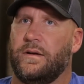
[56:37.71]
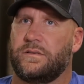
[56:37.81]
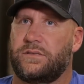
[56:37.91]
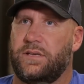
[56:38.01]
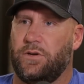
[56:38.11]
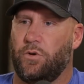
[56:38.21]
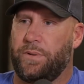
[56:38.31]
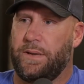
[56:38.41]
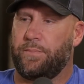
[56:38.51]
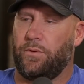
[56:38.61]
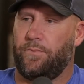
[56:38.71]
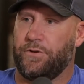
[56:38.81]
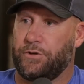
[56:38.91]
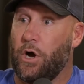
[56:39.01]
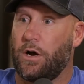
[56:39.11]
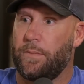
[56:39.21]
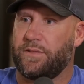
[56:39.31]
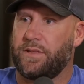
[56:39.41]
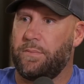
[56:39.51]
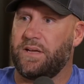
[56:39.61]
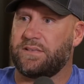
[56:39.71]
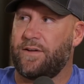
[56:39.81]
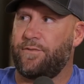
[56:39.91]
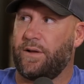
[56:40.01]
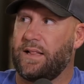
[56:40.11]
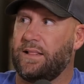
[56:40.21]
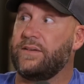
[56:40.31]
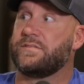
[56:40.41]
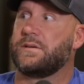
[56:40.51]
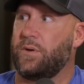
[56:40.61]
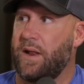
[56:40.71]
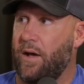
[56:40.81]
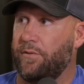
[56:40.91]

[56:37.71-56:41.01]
single people to talk about them, because I feel like I'd leave someone out.